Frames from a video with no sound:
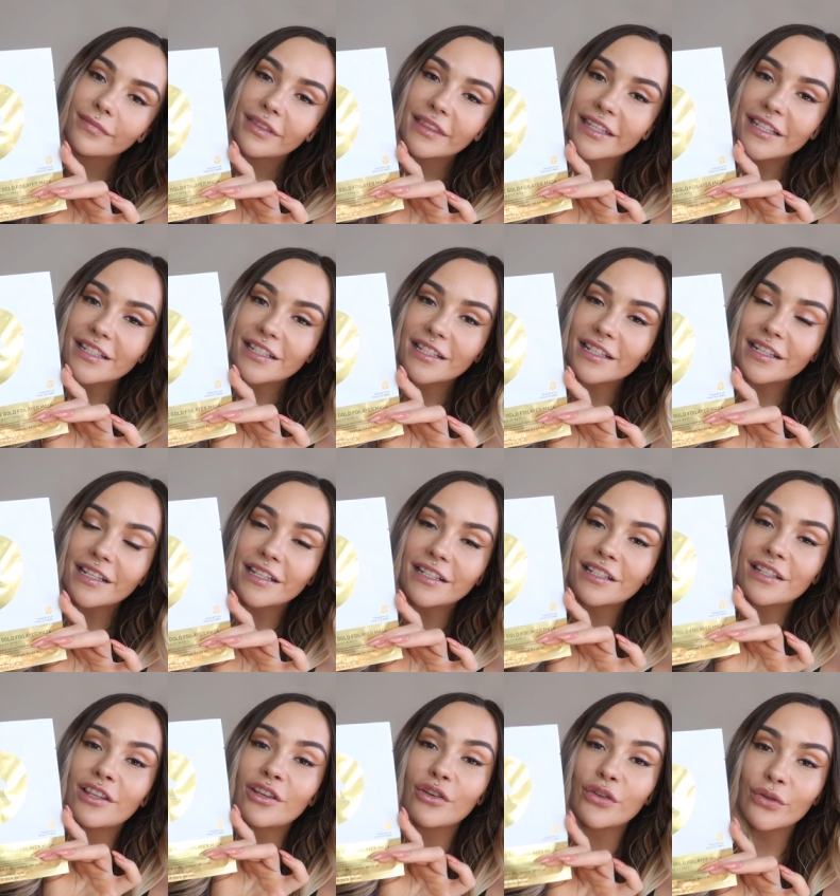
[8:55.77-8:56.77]
This
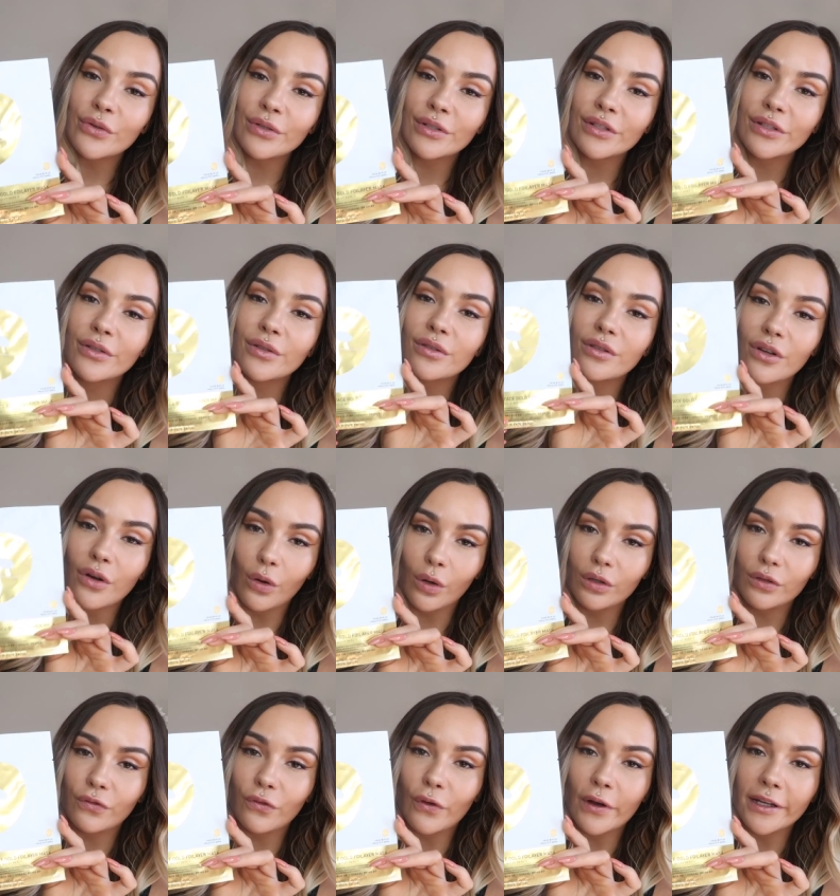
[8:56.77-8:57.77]
is the Uzu
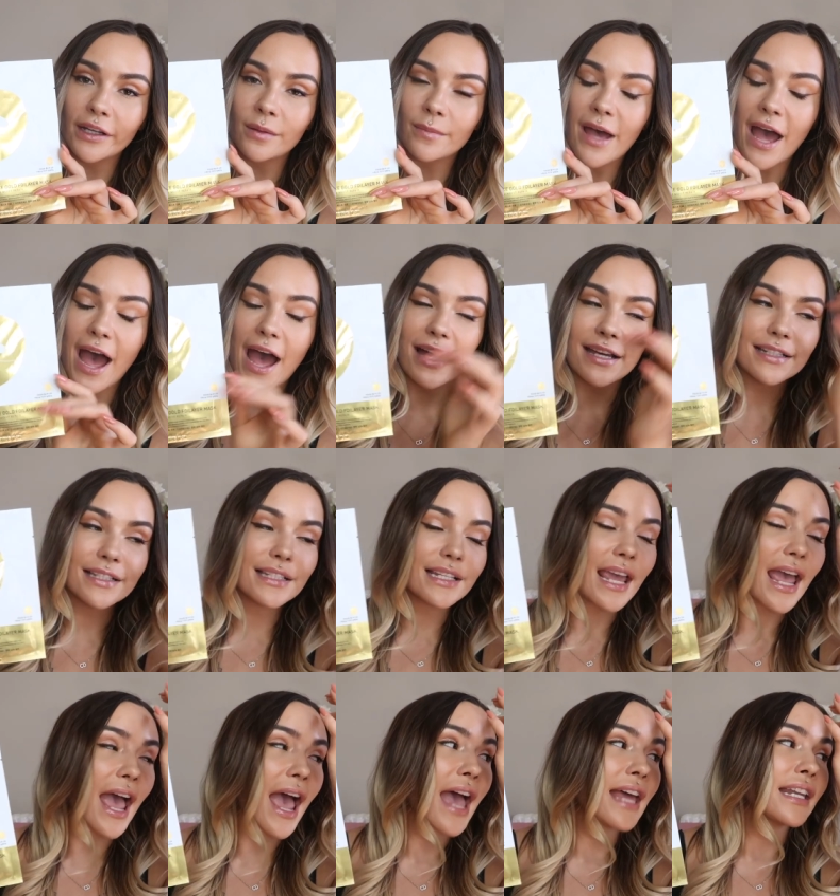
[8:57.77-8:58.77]
Gold Foil Mask,
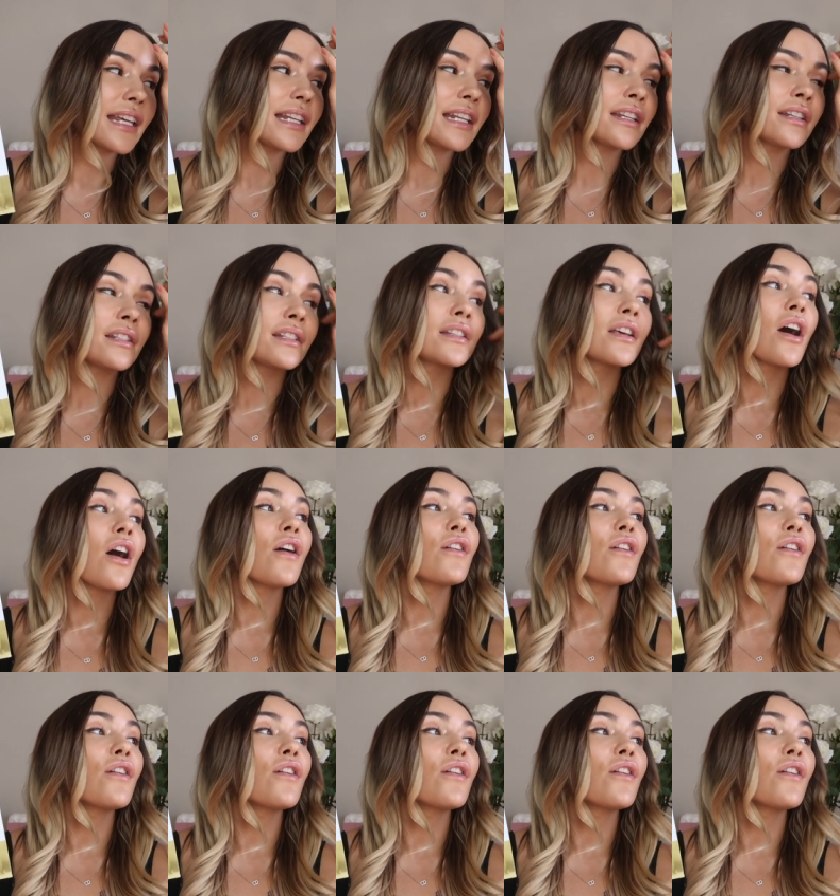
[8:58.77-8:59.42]
and it is